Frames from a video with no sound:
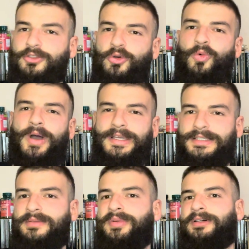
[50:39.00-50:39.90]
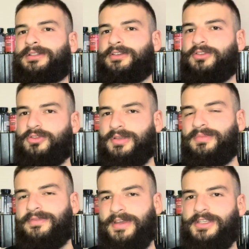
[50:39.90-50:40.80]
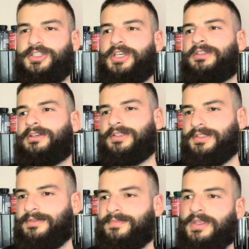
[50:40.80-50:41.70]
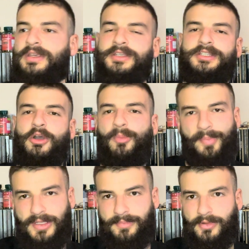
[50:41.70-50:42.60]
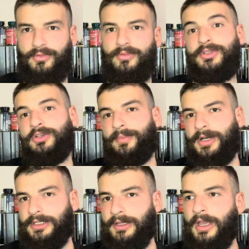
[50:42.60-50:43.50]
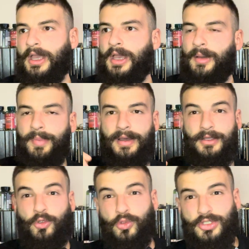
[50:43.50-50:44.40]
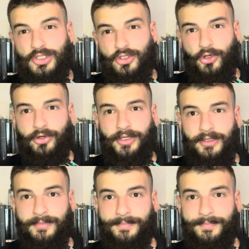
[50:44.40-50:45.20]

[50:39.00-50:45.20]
wisely, but you can be very generous, help people with your money. But a good story,